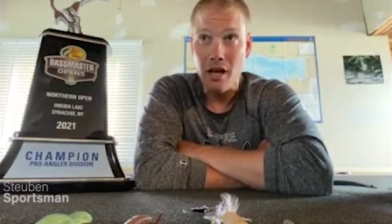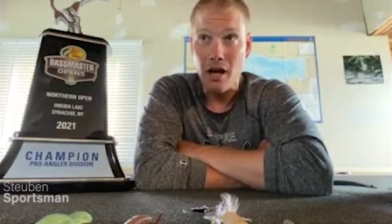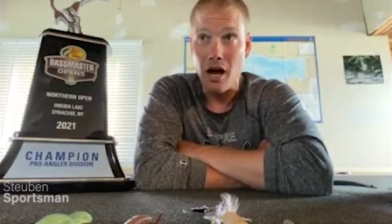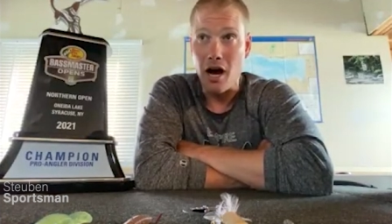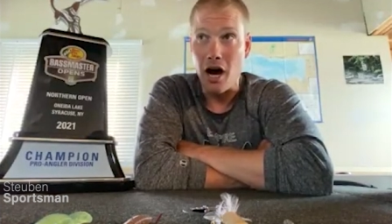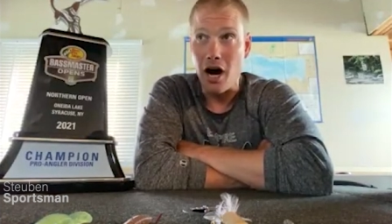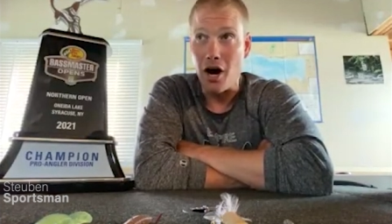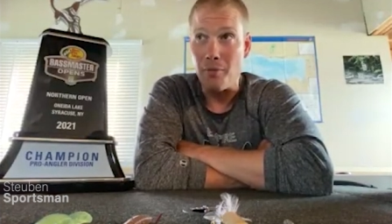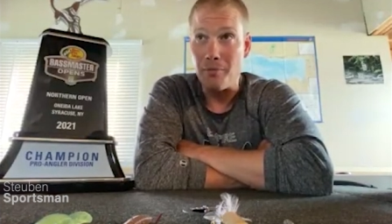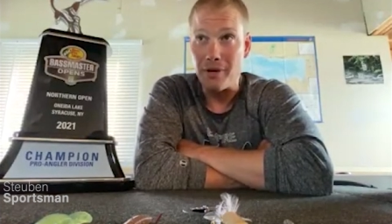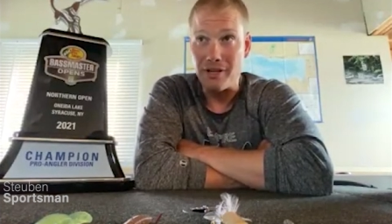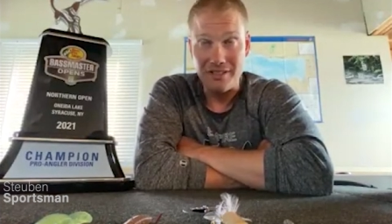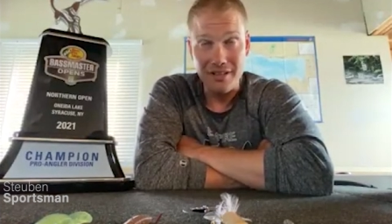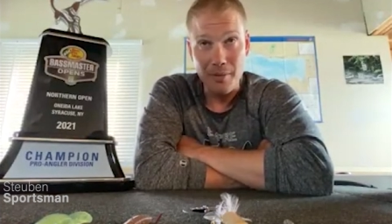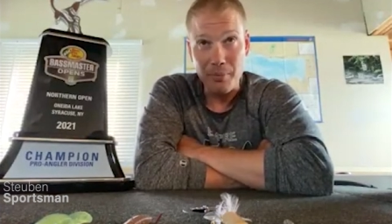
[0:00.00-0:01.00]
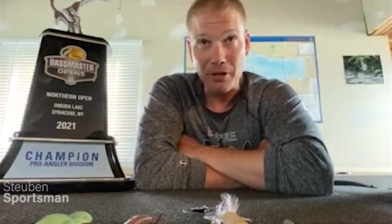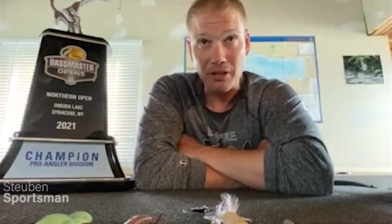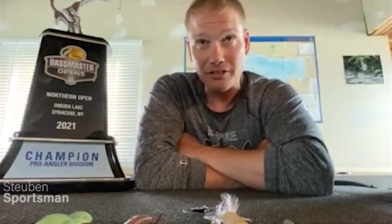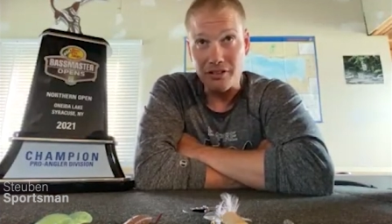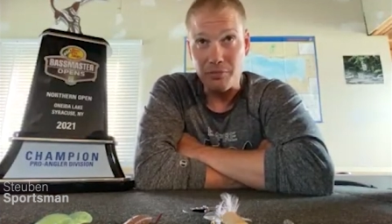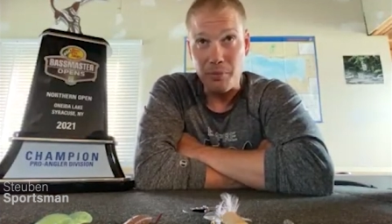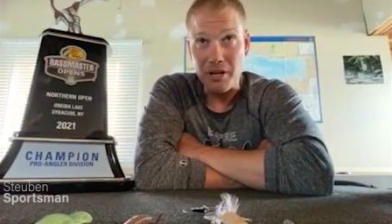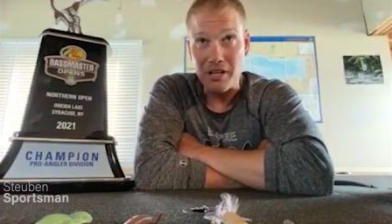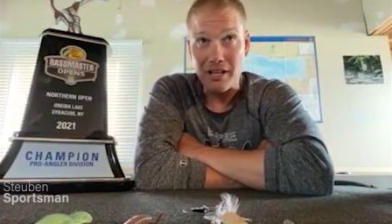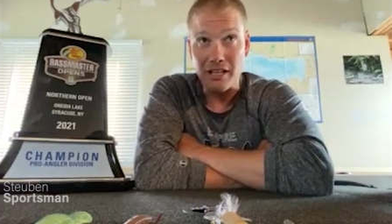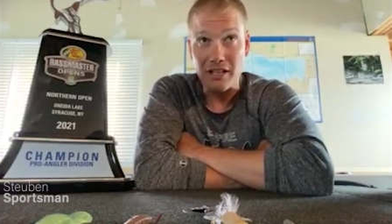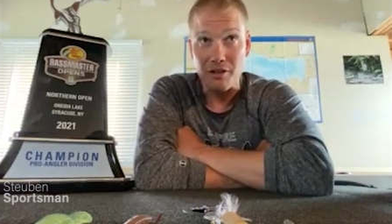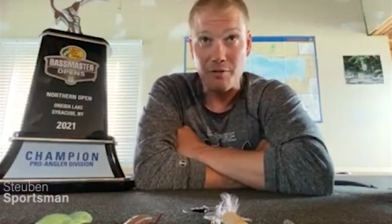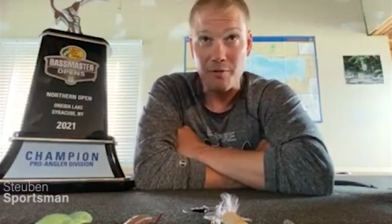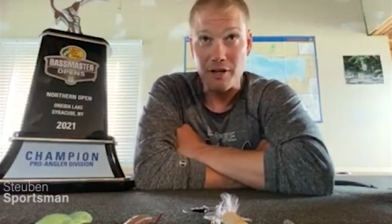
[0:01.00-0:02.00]
Um, typically speaking,
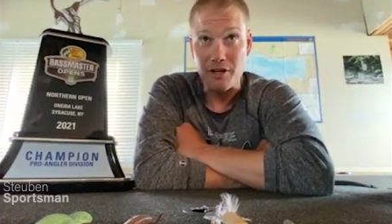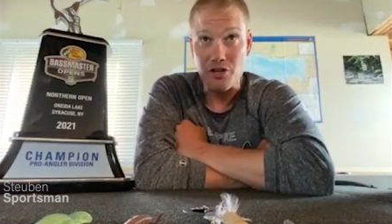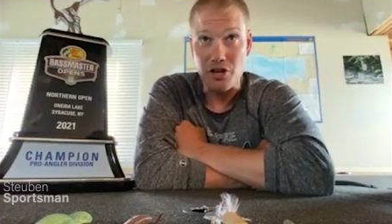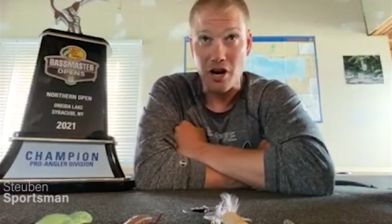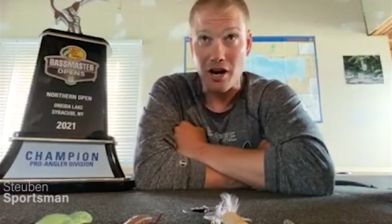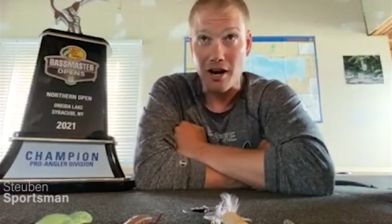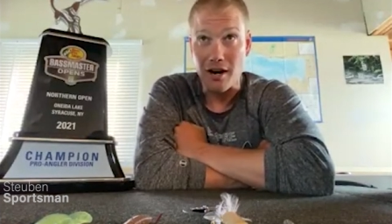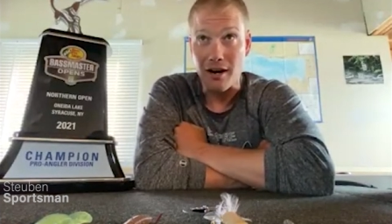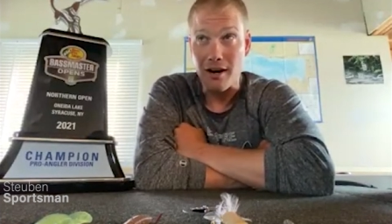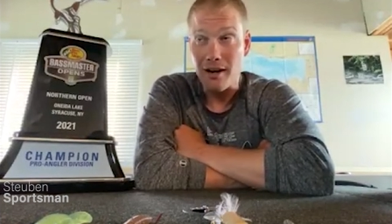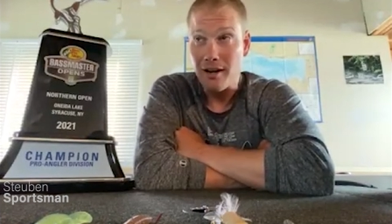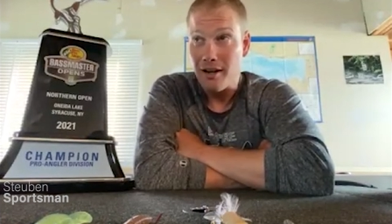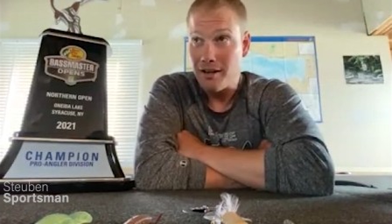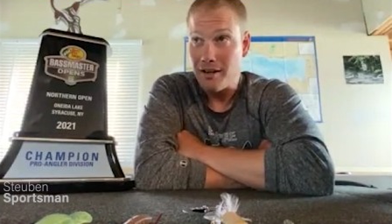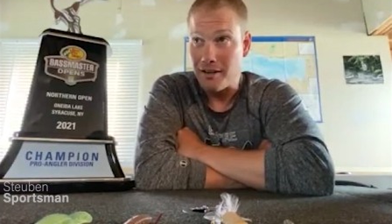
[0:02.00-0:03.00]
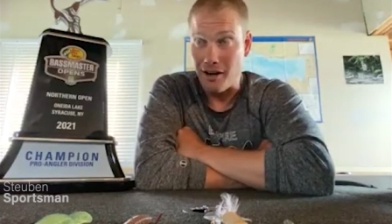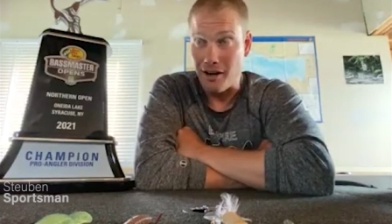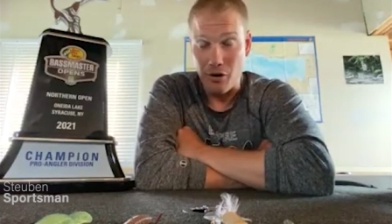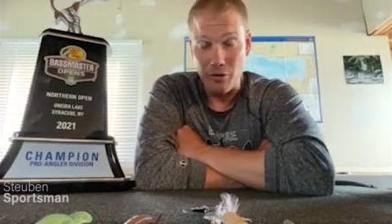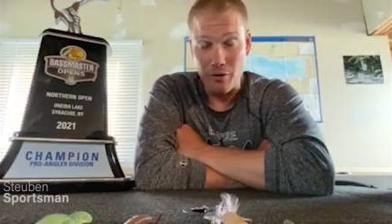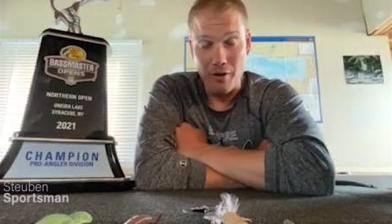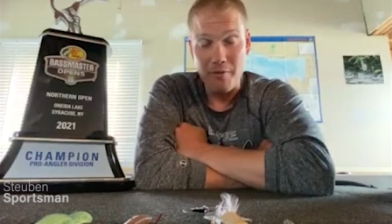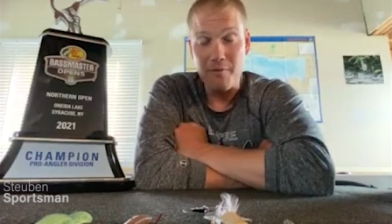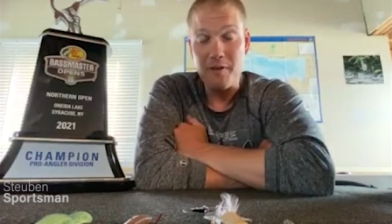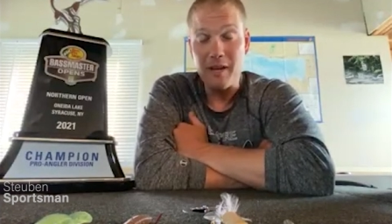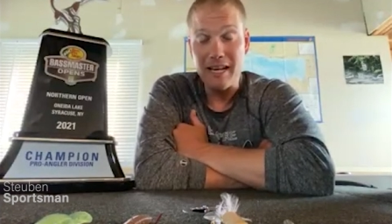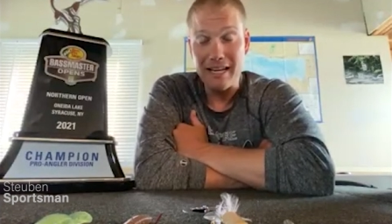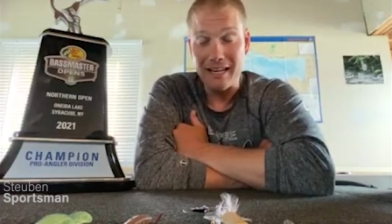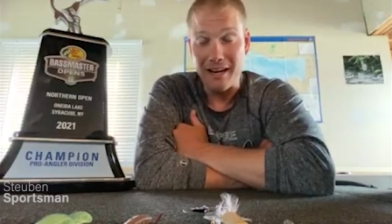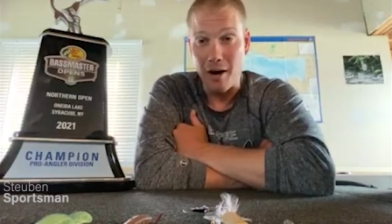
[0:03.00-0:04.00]
the fish are you know
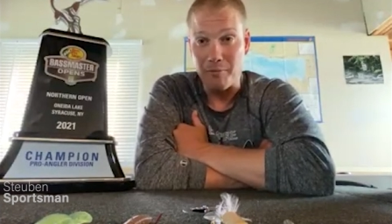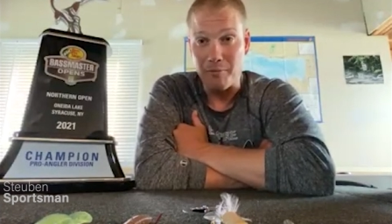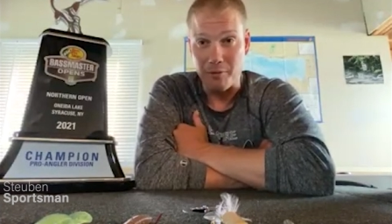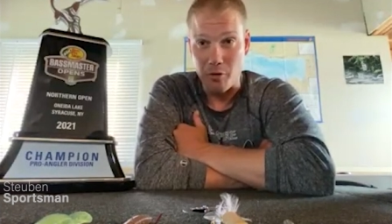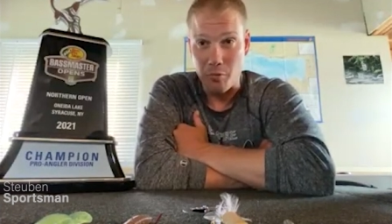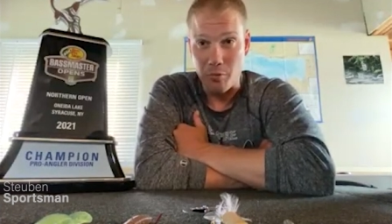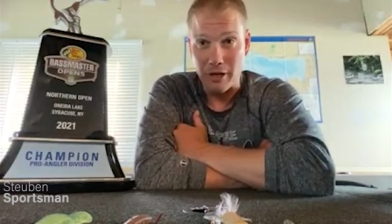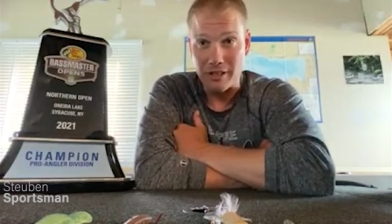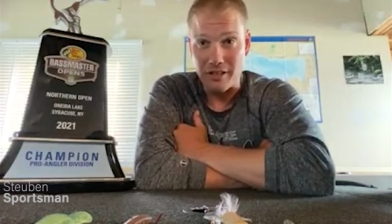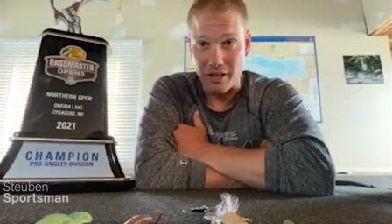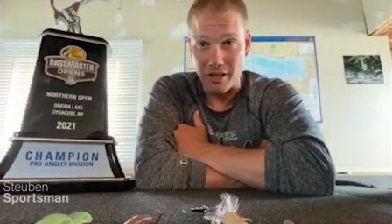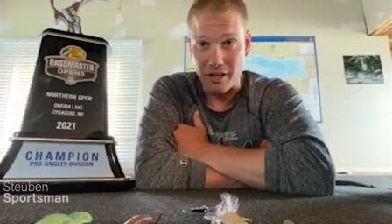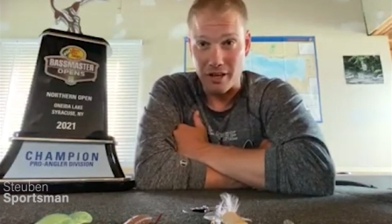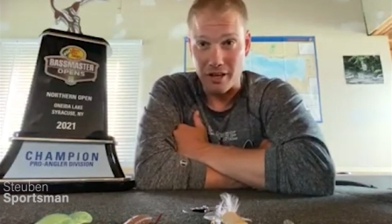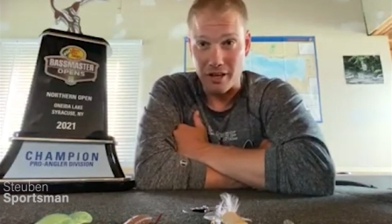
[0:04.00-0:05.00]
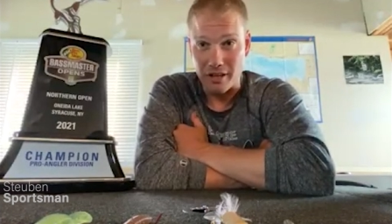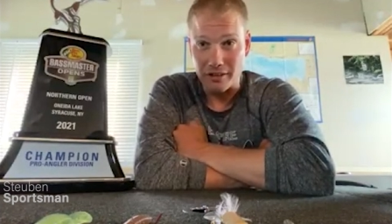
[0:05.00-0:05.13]
feeding up for winter.